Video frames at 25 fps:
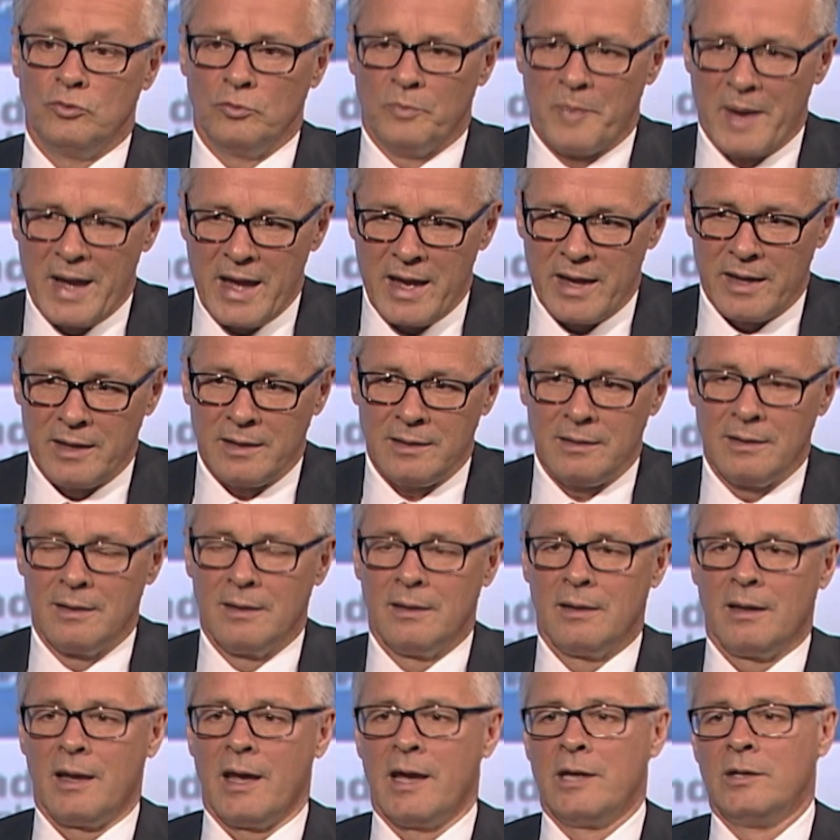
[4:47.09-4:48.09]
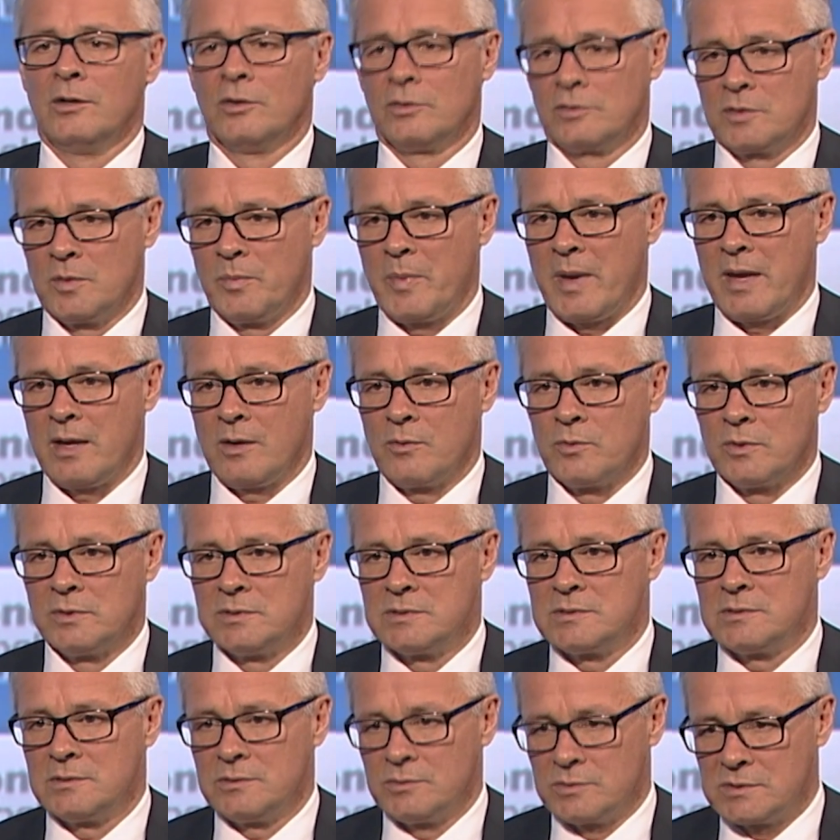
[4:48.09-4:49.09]
buy and not the bank
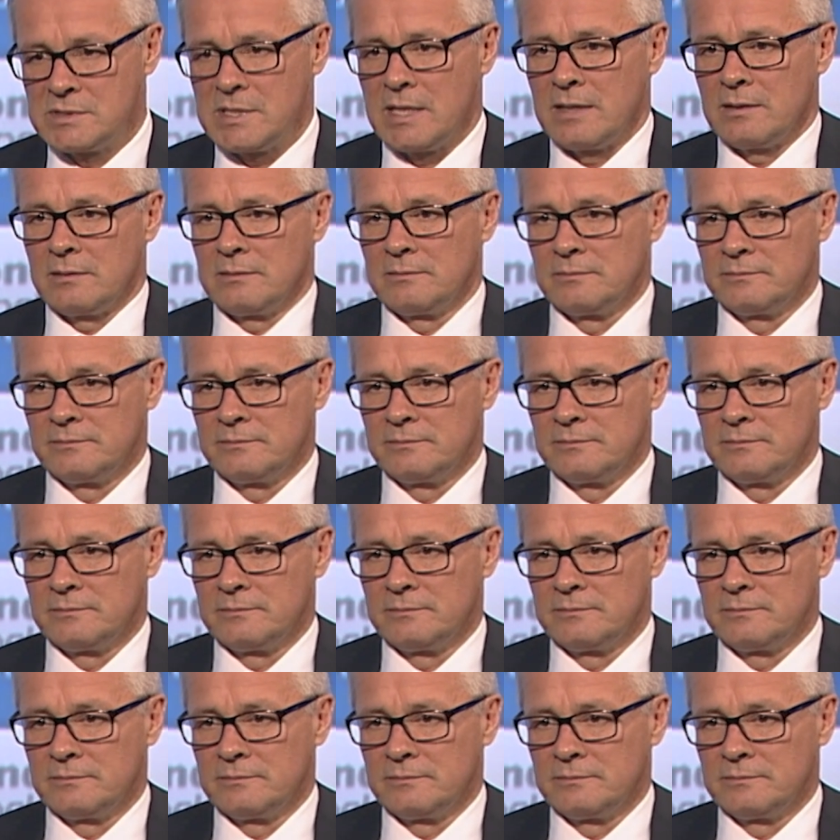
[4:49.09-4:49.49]
wants to sell.